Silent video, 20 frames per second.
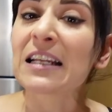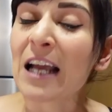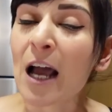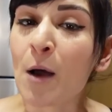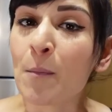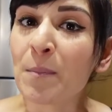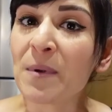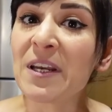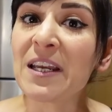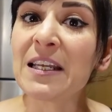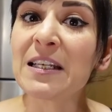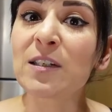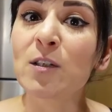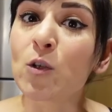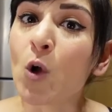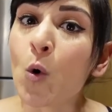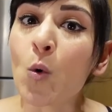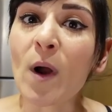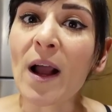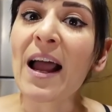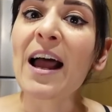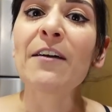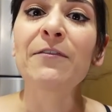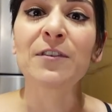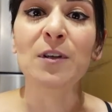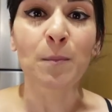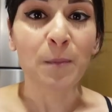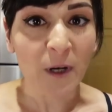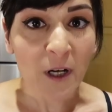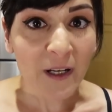Companies don't have
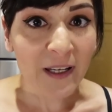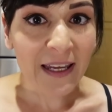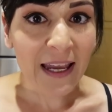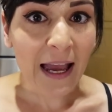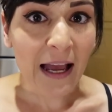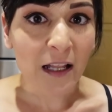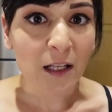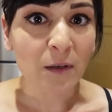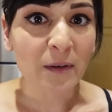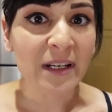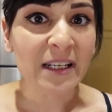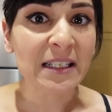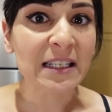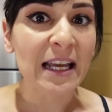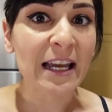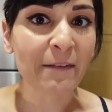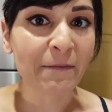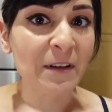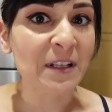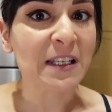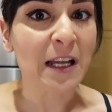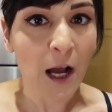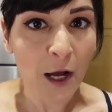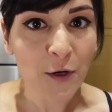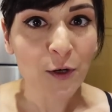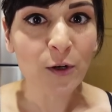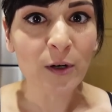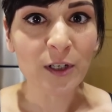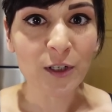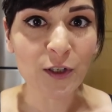to put calories if it's
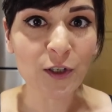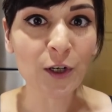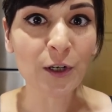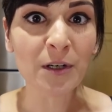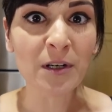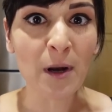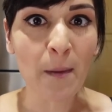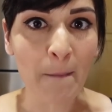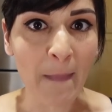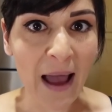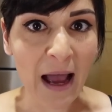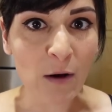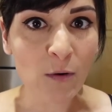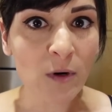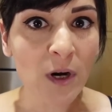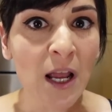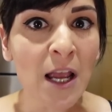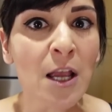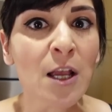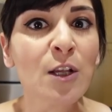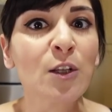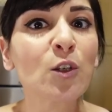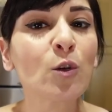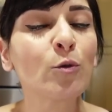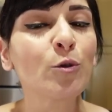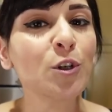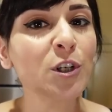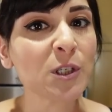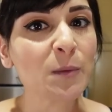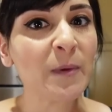under a certain amount.
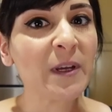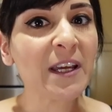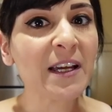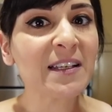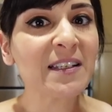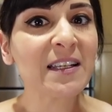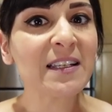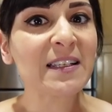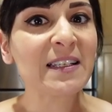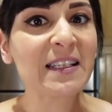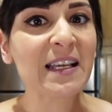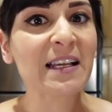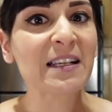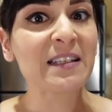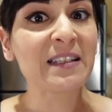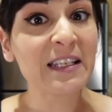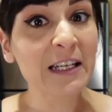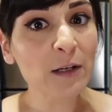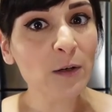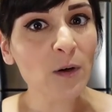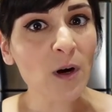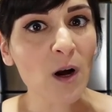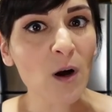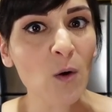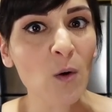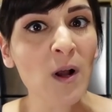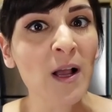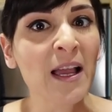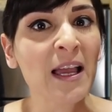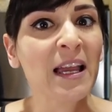So just because it says zero,